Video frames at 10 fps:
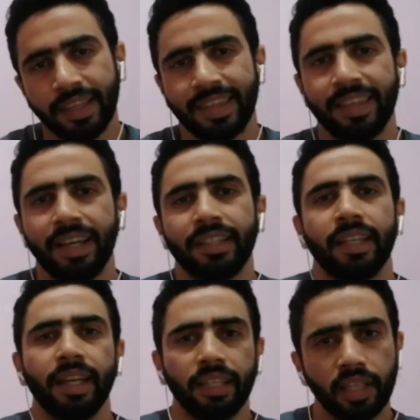that
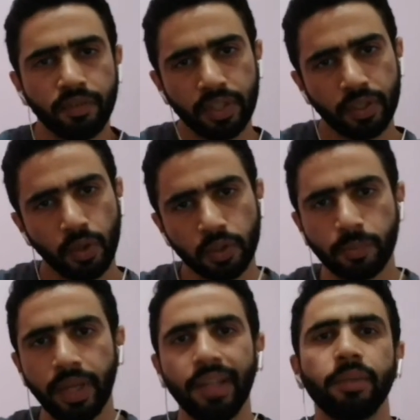activity goes
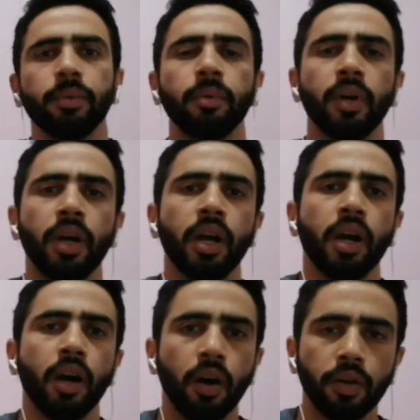back to
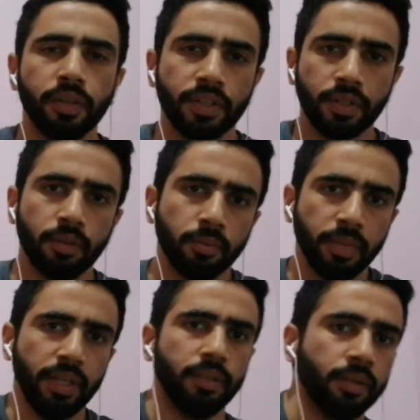on resume
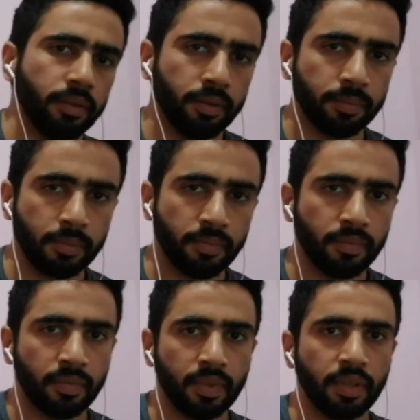method.
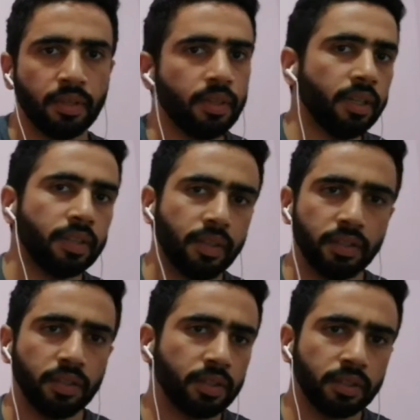It
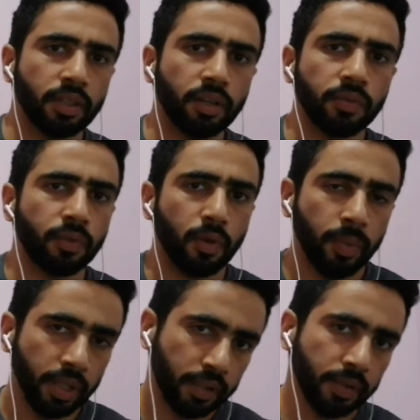doesn't start from
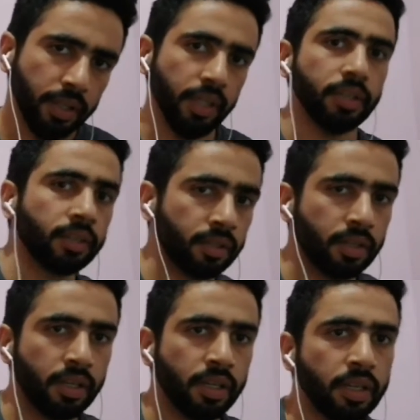and create.
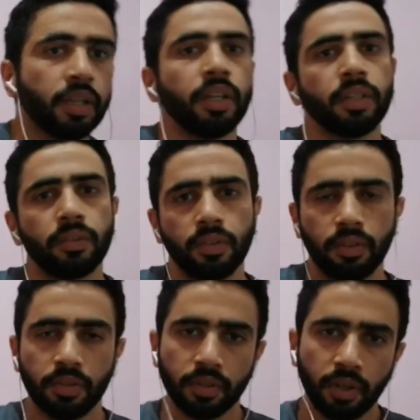
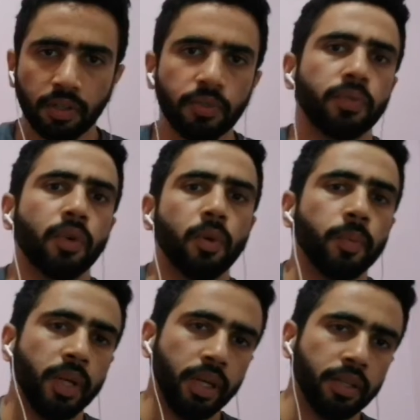Starting from
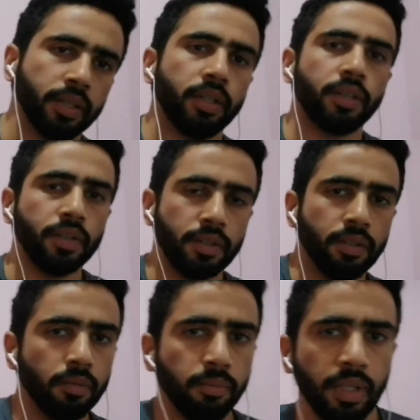and
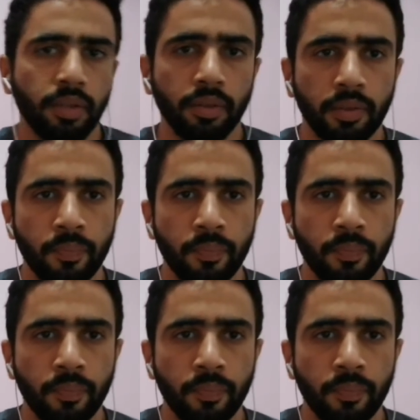resume method.